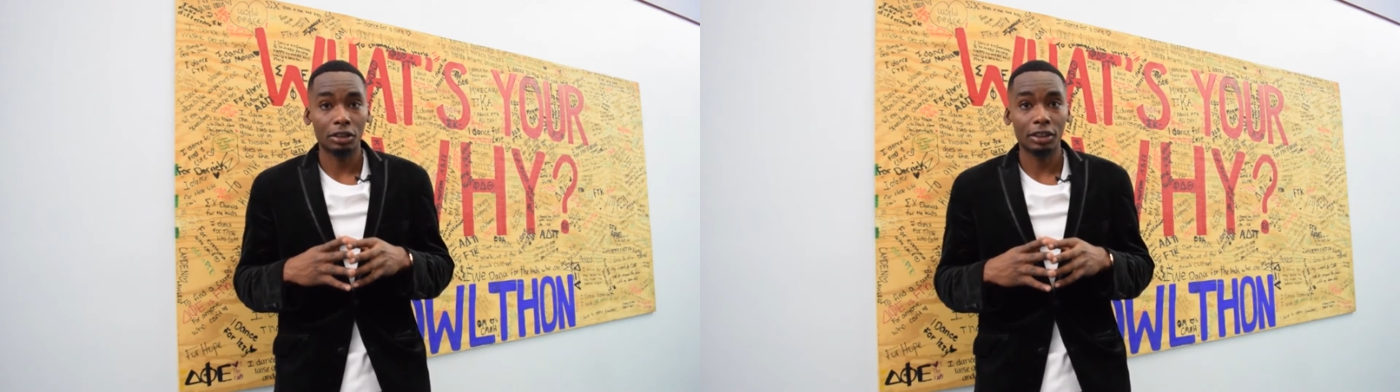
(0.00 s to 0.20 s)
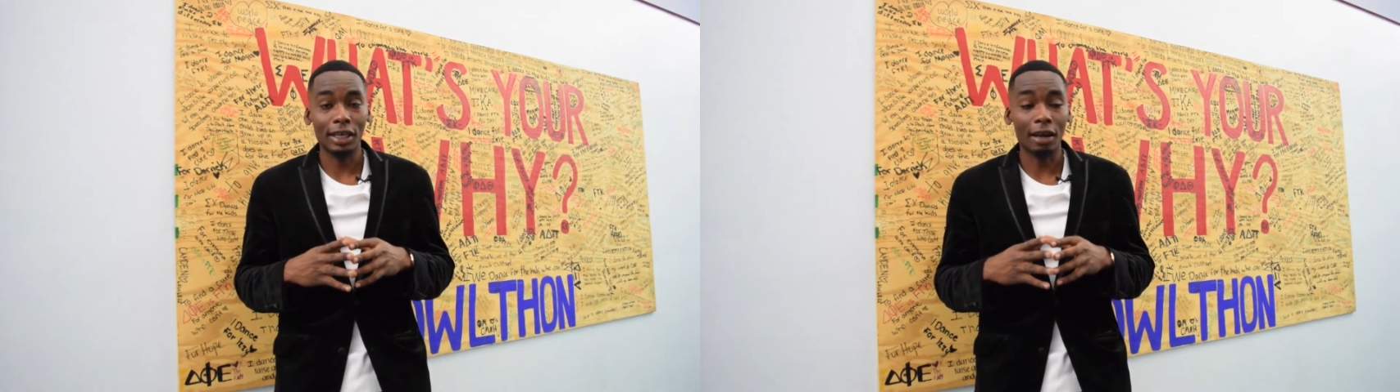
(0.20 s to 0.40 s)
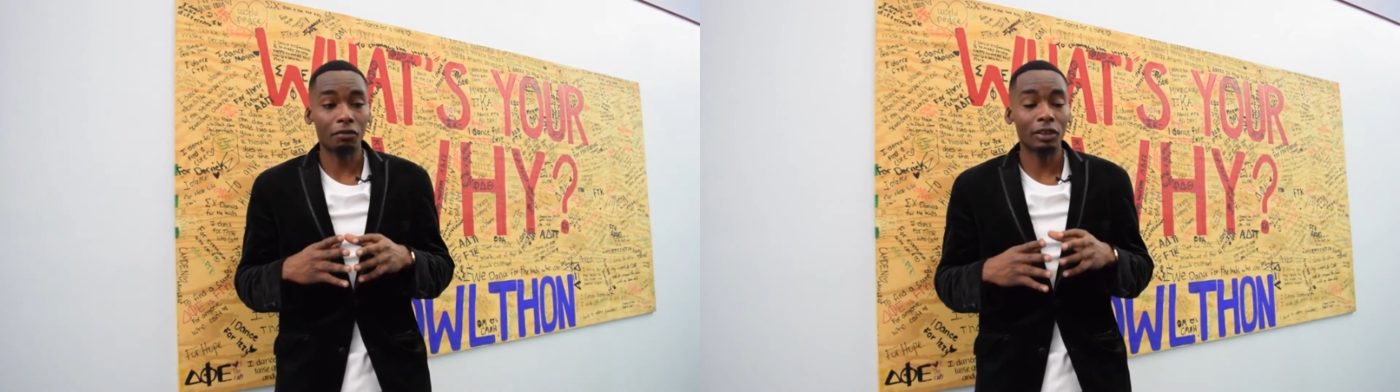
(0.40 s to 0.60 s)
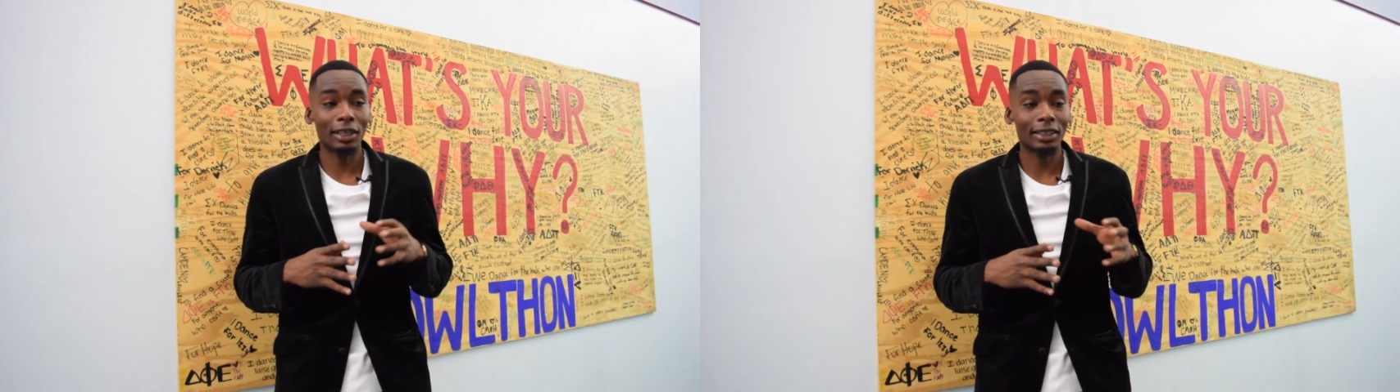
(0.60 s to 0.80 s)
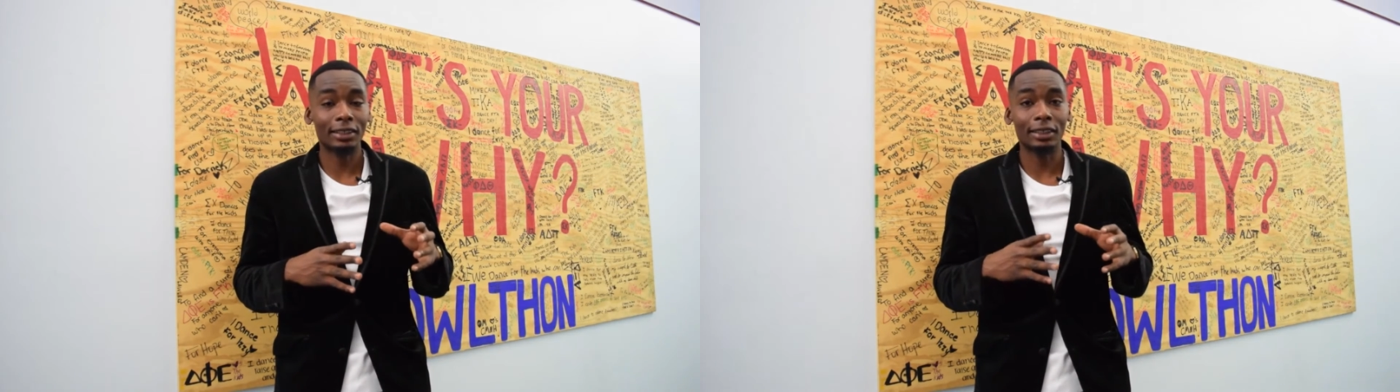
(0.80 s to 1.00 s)
You see, every
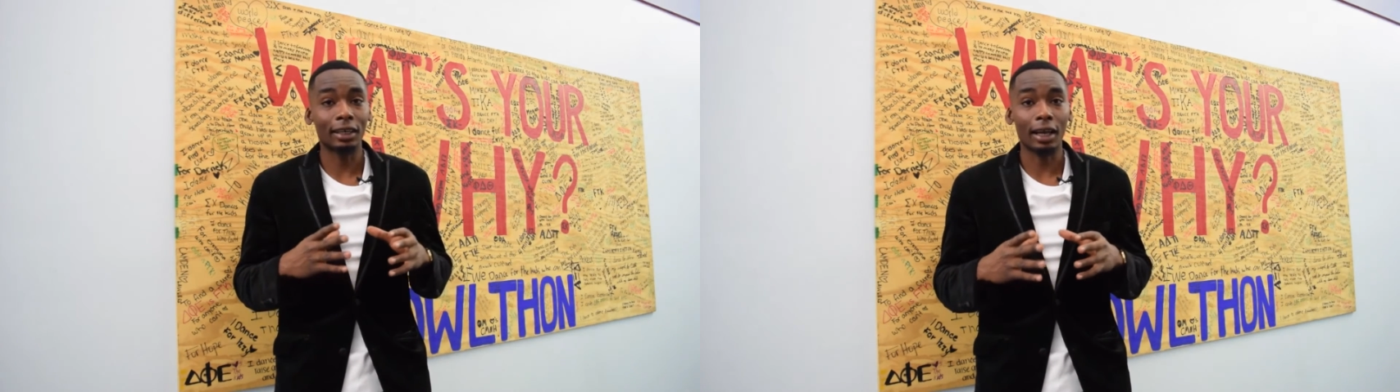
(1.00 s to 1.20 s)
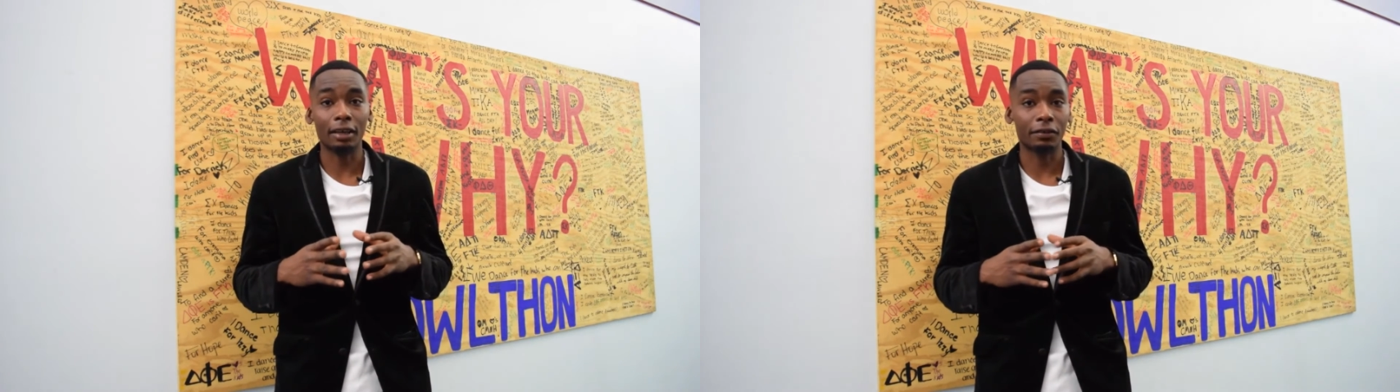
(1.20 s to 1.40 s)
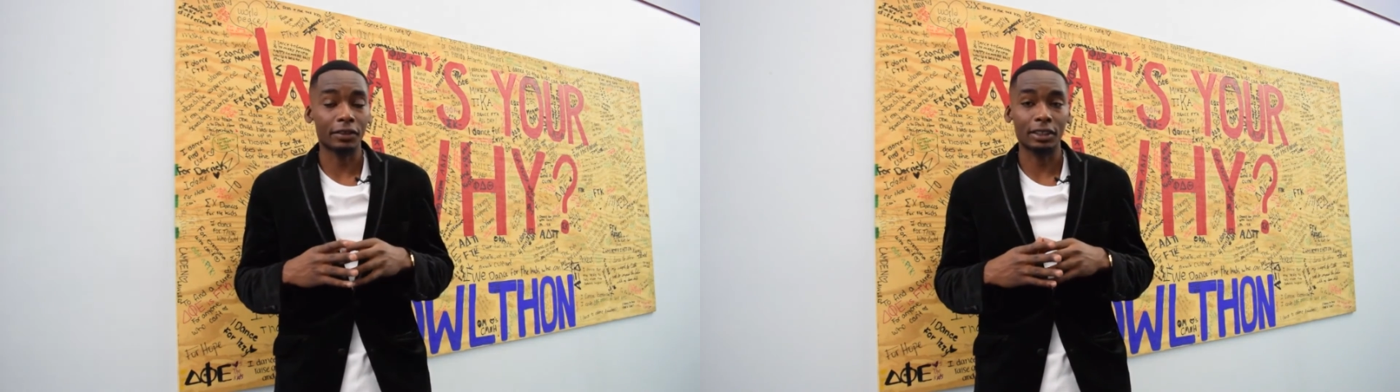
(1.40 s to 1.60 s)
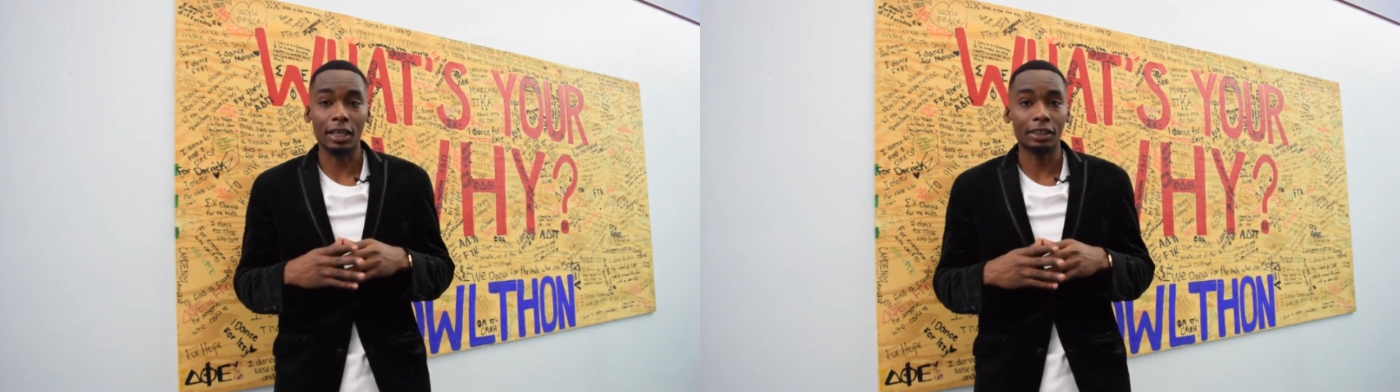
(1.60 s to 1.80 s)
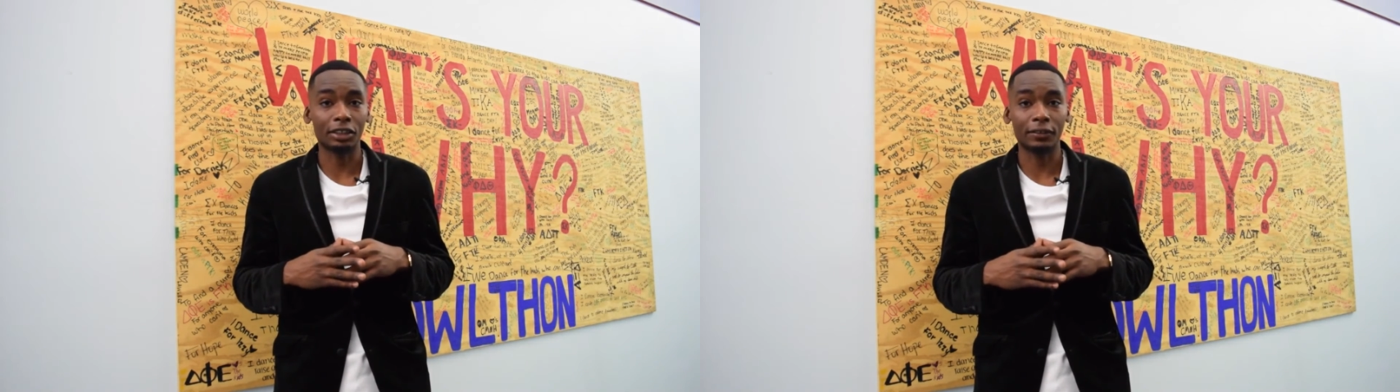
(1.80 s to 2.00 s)
lesson in life is
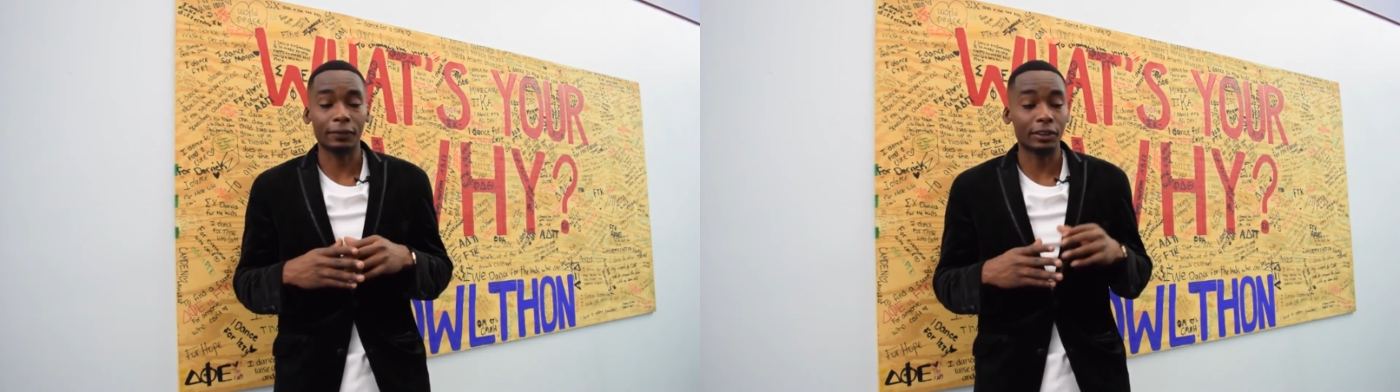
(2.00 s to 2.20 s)
not just